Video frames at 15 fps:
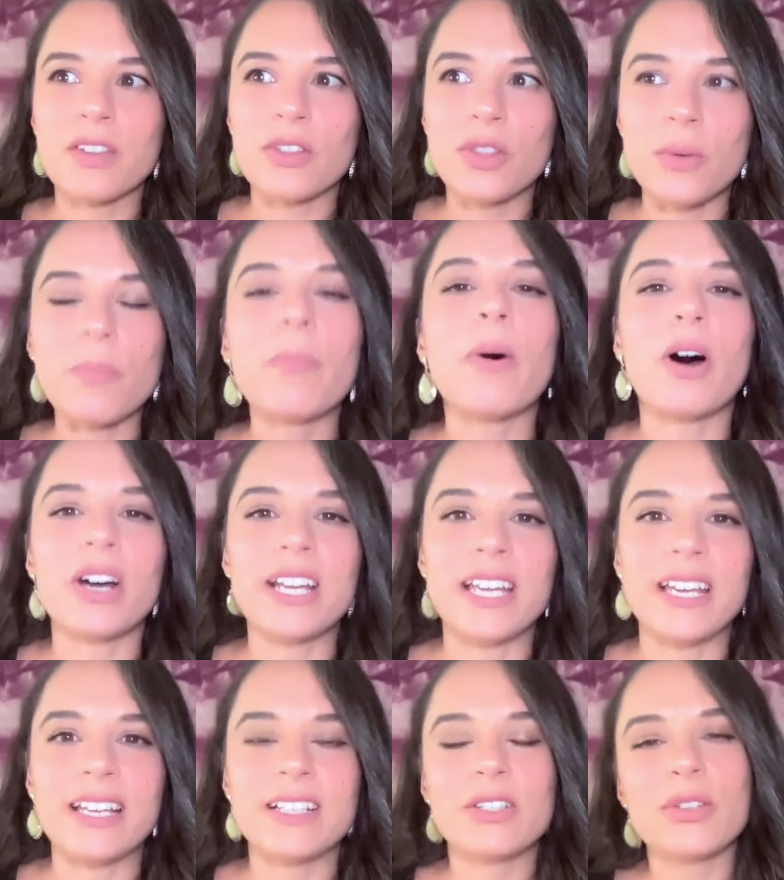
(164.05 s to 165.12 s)
the
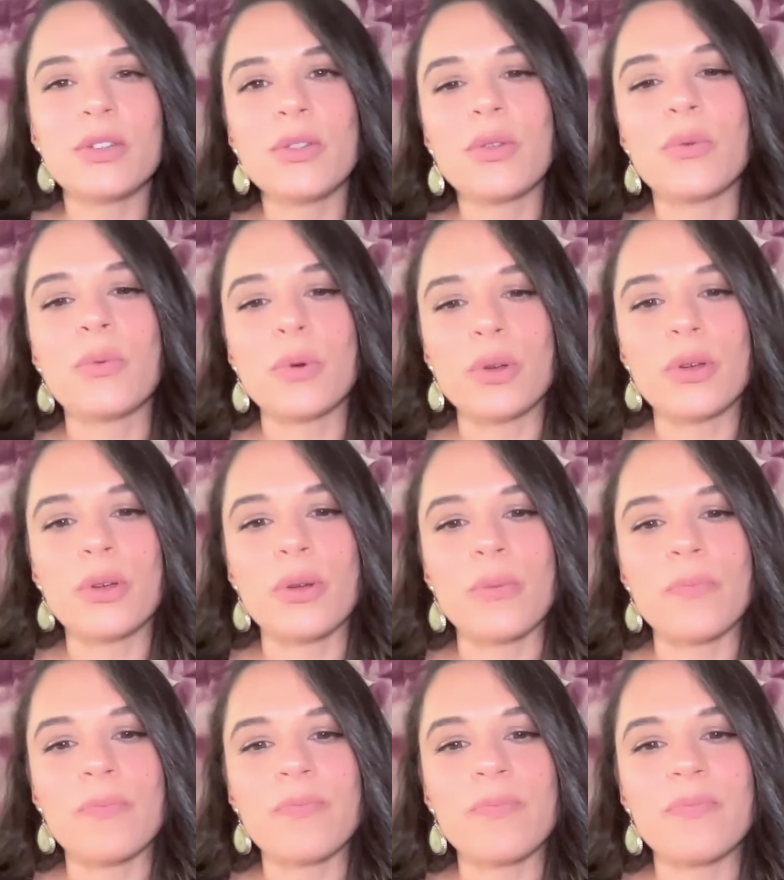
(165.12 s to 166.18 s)
body, to the
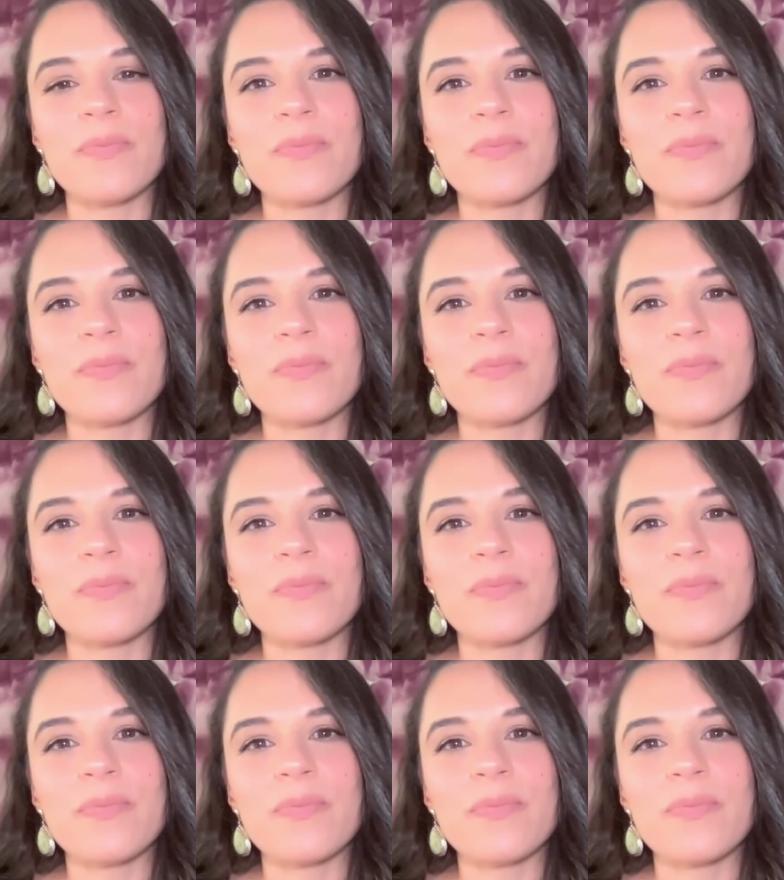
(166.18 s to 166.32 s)
womb.